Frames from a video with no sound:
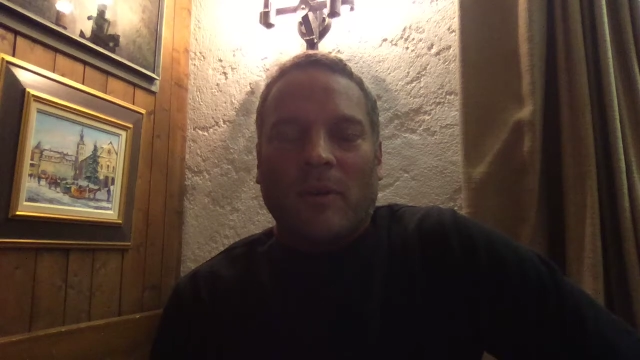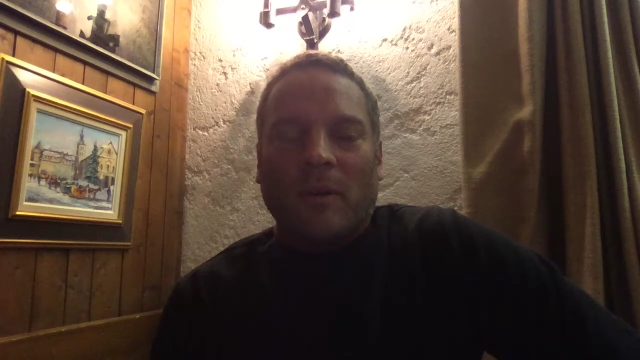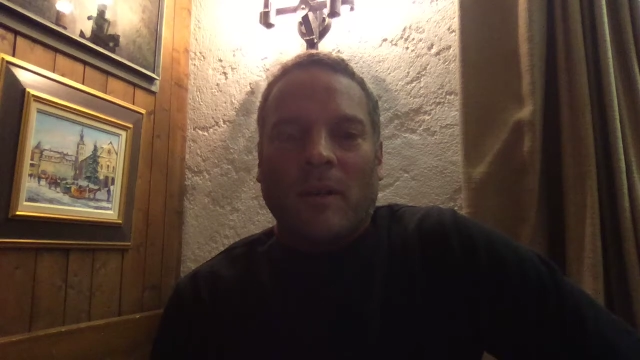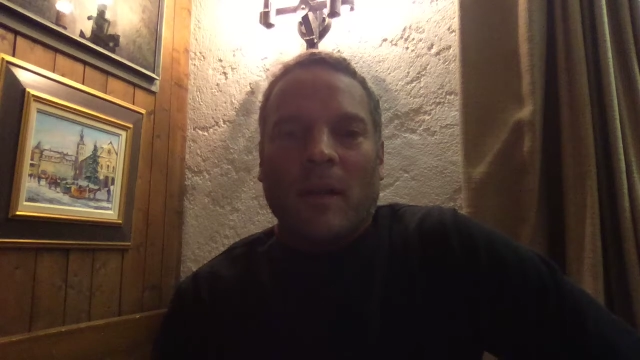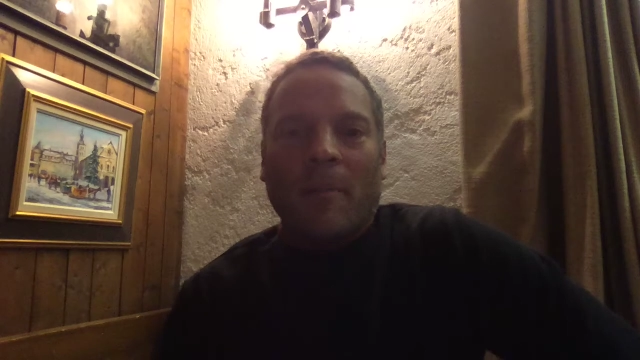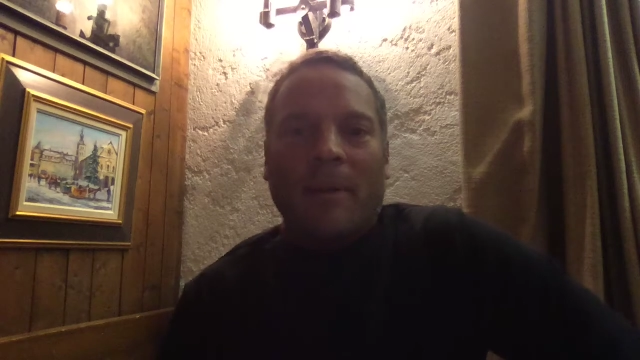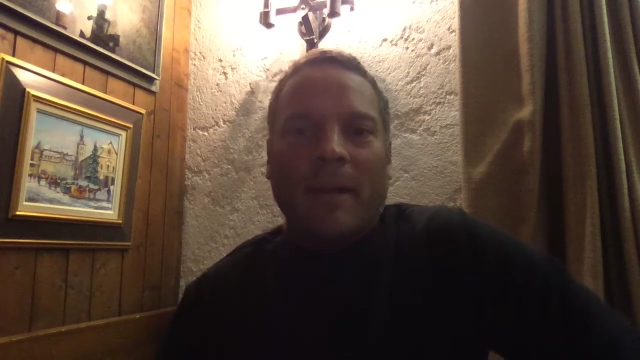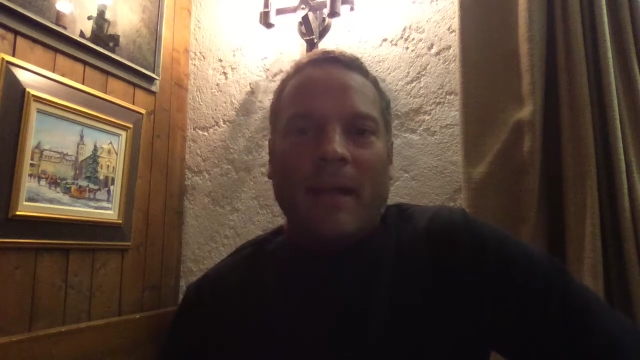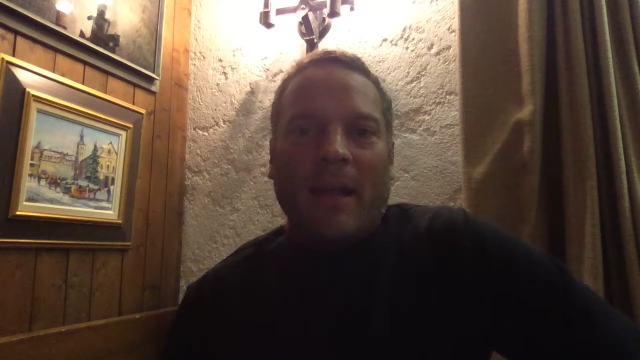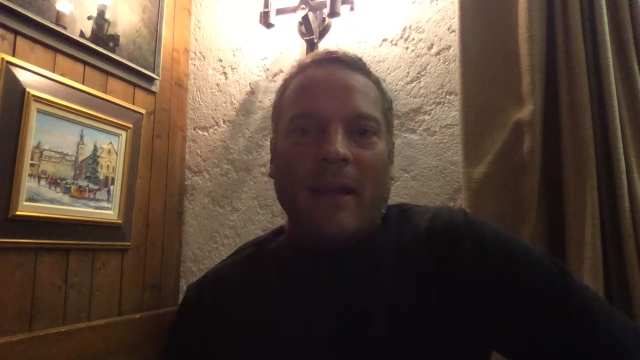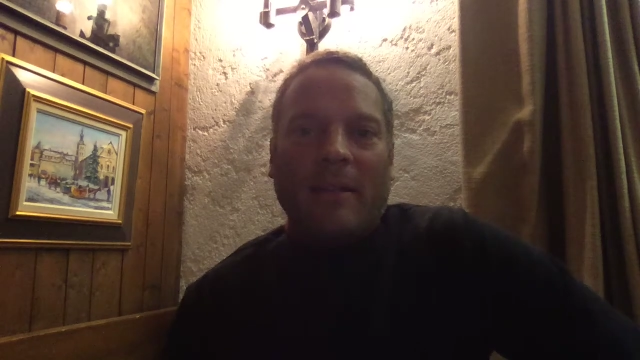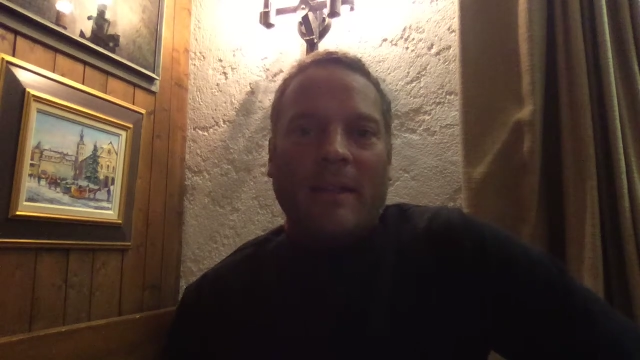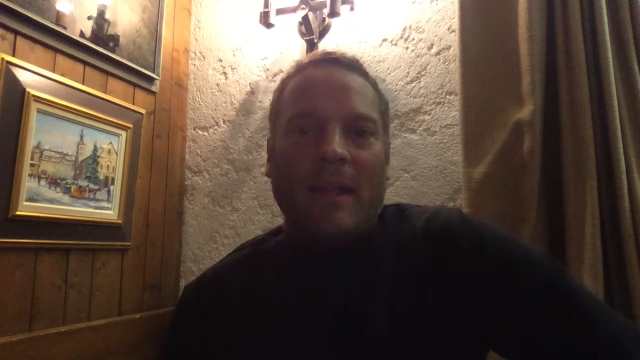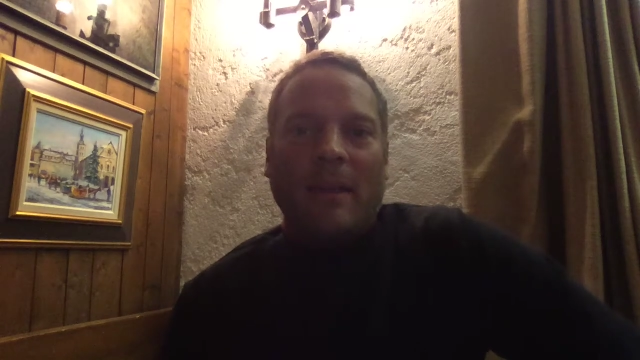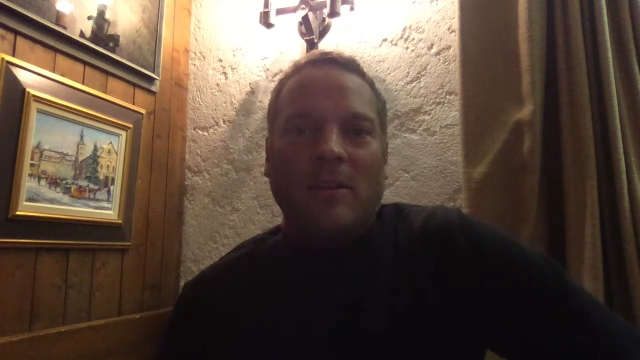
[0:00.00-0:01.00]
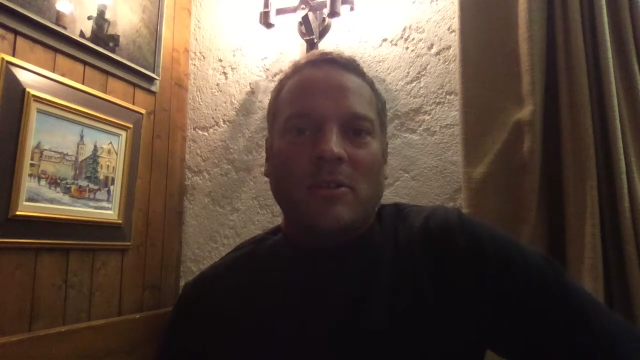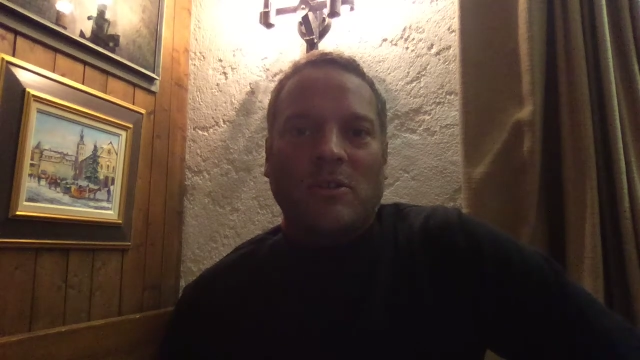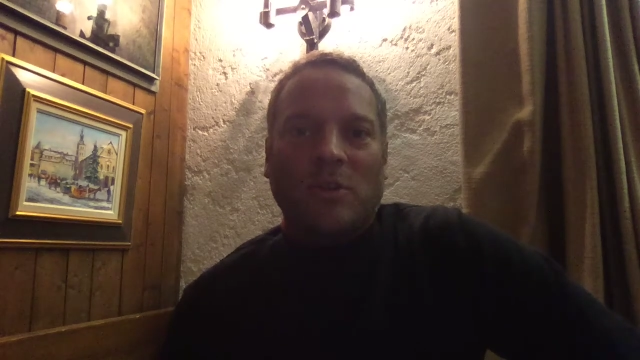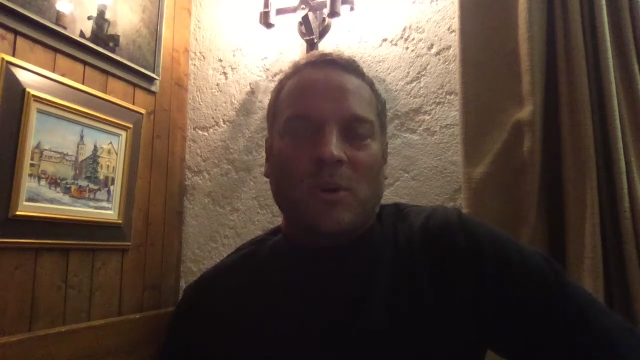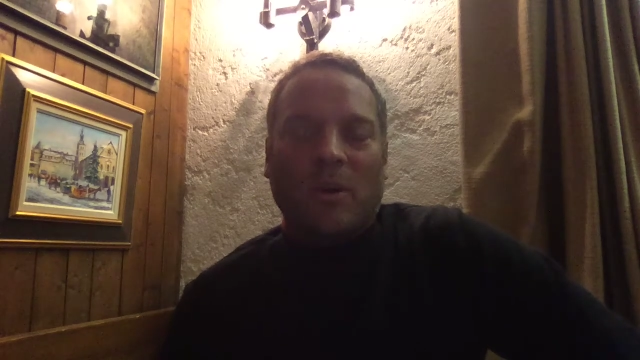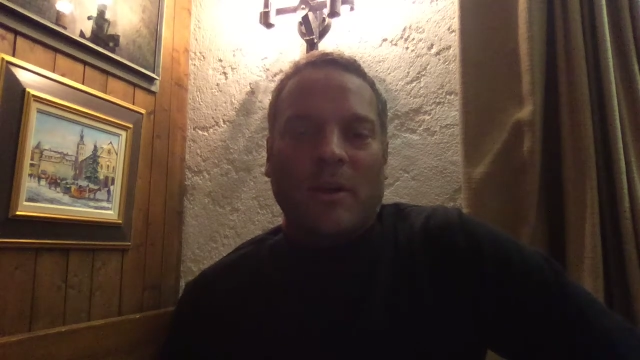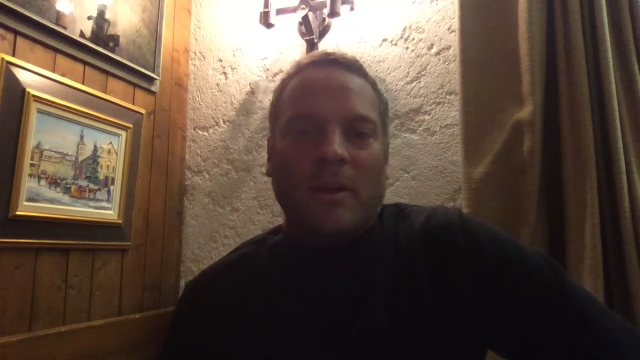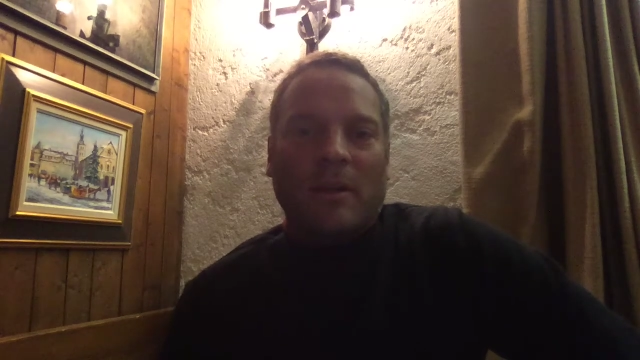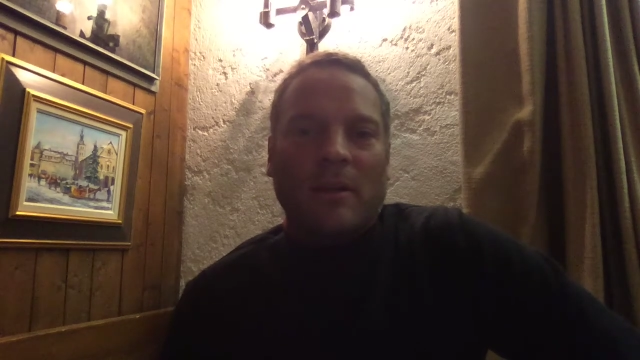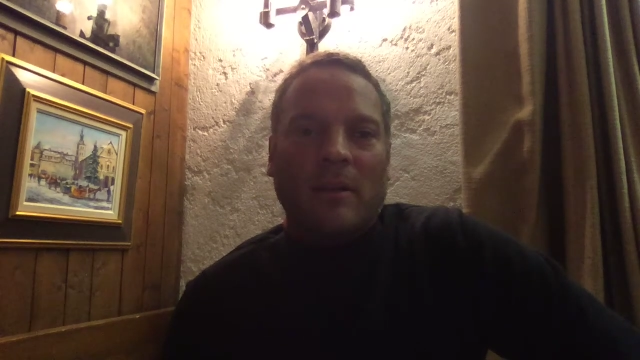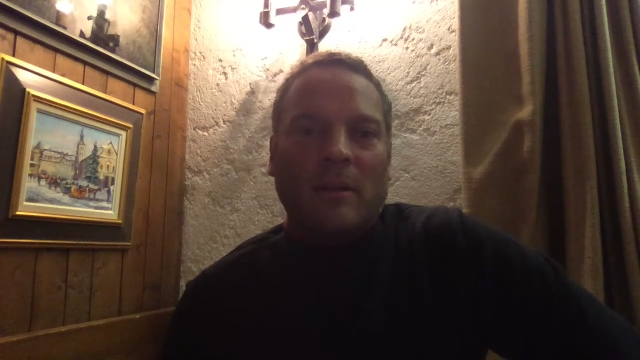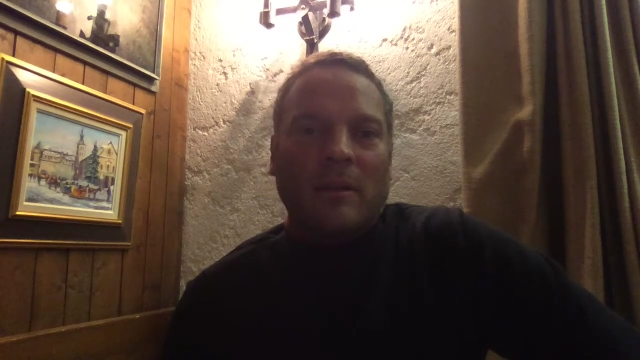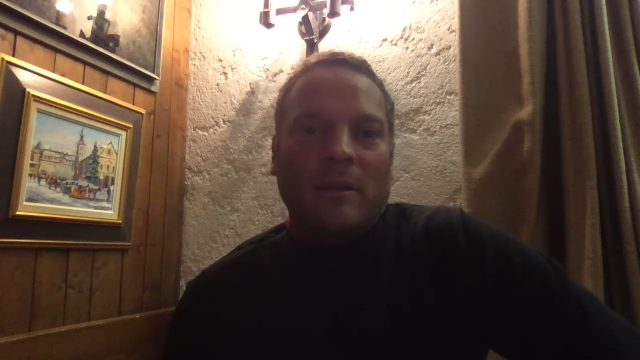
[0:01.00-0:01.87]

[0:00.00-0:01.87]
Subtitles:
a company I had then joined